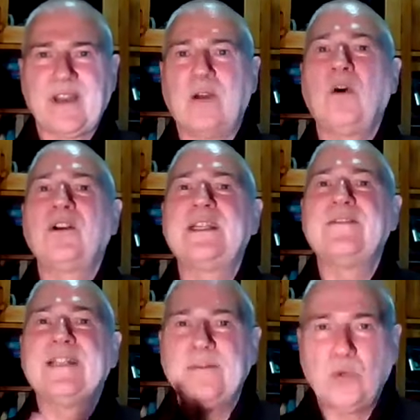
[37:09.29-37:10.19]
I won't
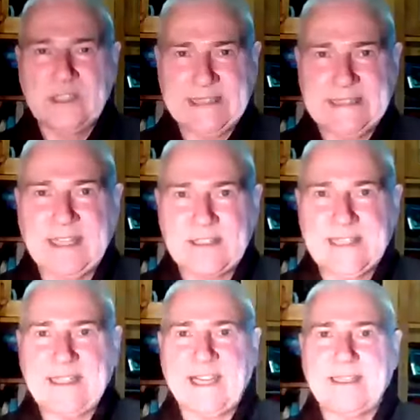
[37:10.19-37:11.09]
give any more details
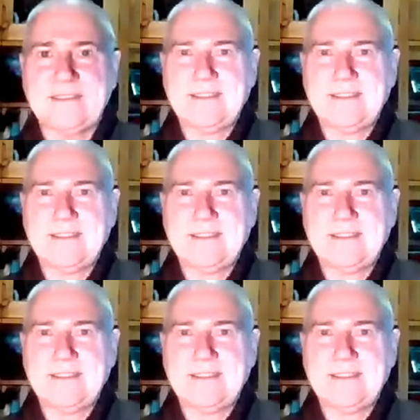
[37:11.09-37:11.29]
than that.